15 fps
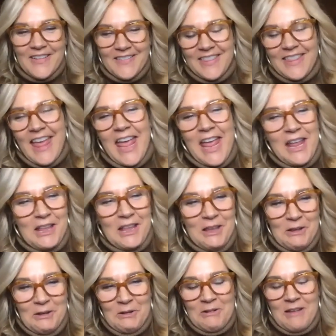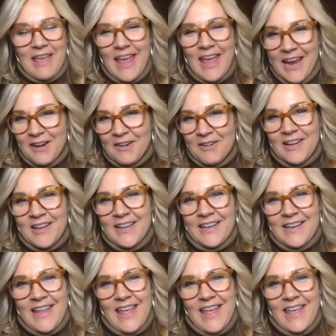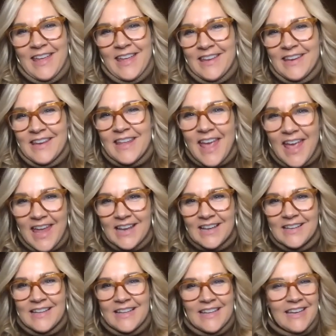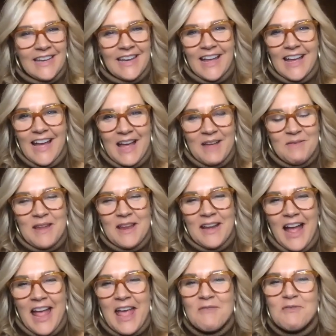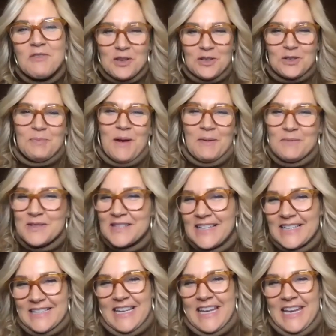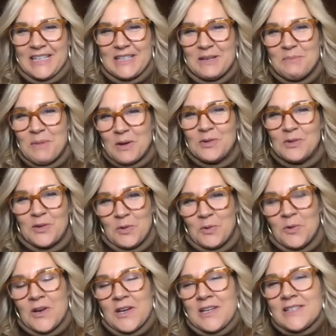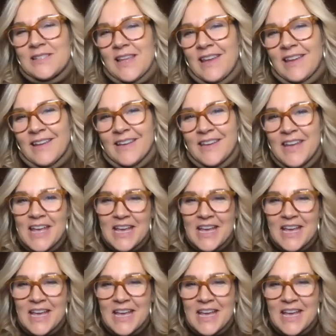Thank you, Karen and Caitlin. I have goosebumps listening to both stories, and